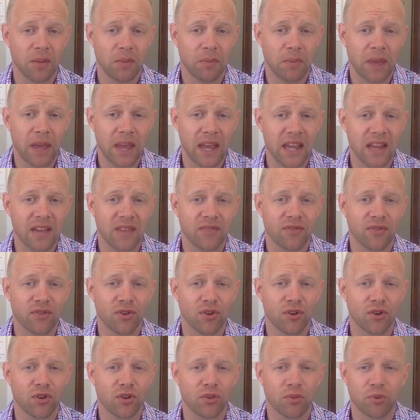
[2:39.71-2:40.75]
paying
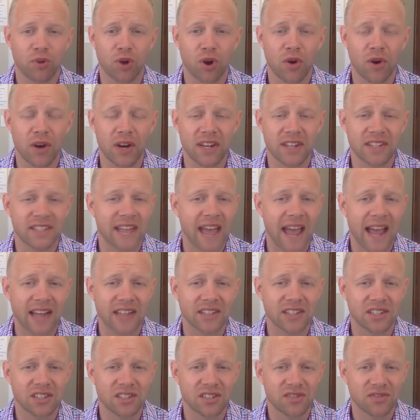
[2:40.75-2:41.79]
for the prorated
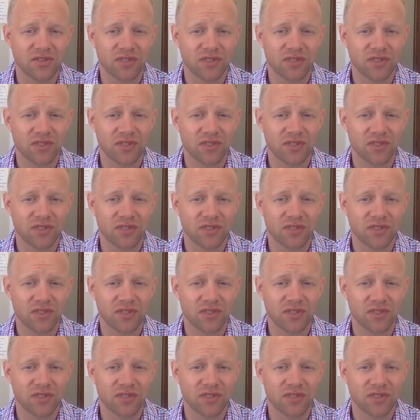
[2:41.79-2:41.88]
taxes